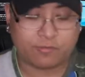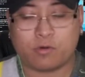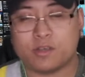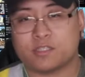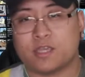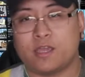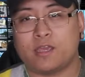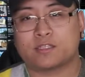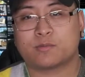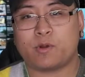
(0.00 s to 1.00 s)
of course,
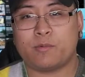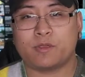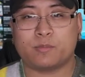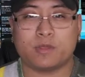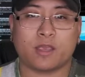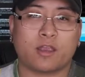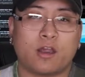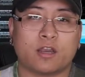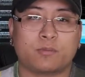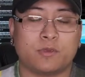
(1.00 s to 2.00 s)
it's probably going to be
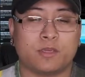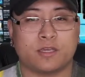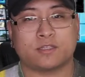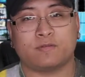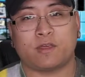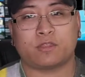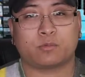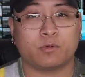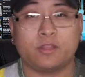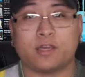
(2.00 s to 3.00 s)
iconic because of that
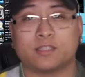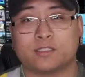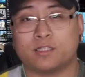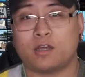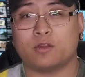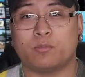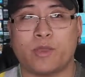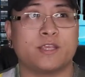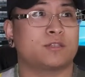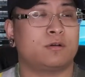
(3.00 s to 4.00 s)
$3,000
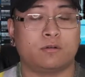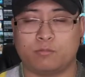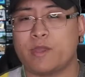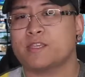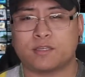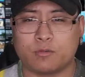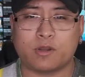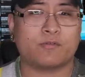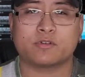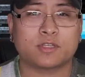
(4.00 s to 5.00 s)
Maison, Maison,
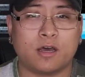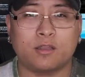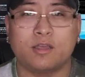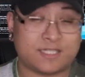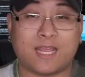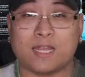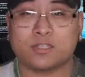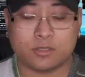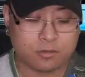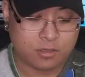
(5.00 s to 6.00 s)
whatever it's called,
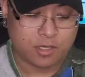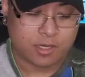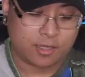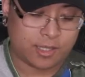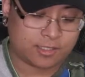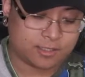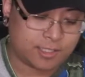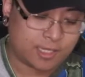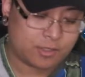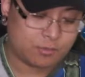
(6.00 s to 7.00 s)
statue. And that's
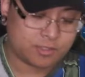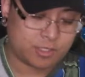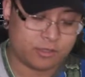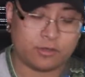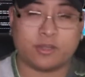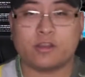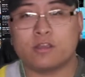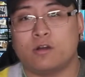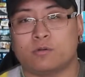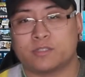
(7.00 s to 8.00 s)
exactly what's on there. There you
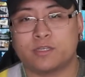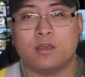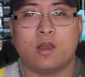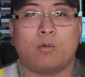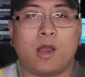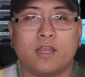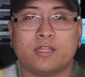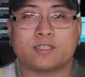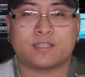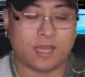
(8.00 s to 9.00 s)
go. See, why
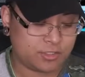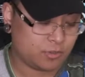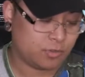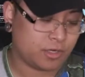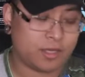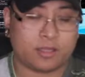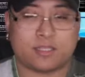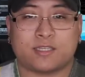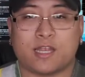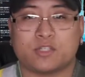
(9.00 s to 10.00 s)
do the statue when you can get the
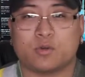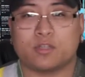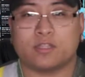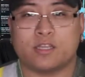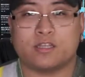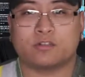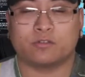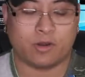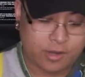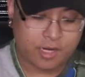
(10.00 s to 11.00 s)
statue on the
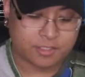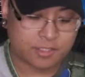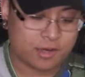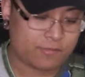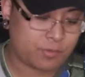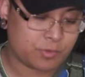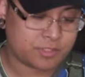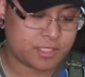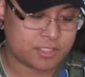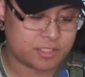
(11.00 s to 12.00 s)
t-shirt, right? Next, you have the
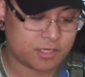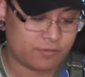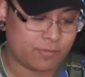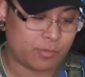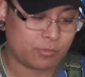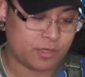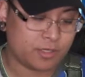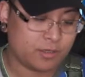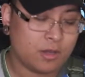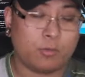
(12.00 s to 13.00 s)
Persistence of
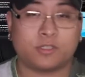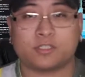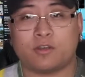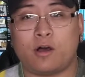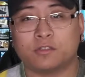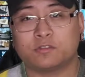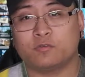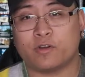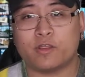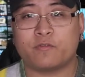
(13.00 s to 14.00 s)
Memory, which is also
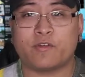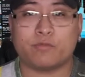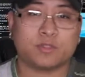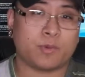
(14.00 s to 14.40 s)
very famous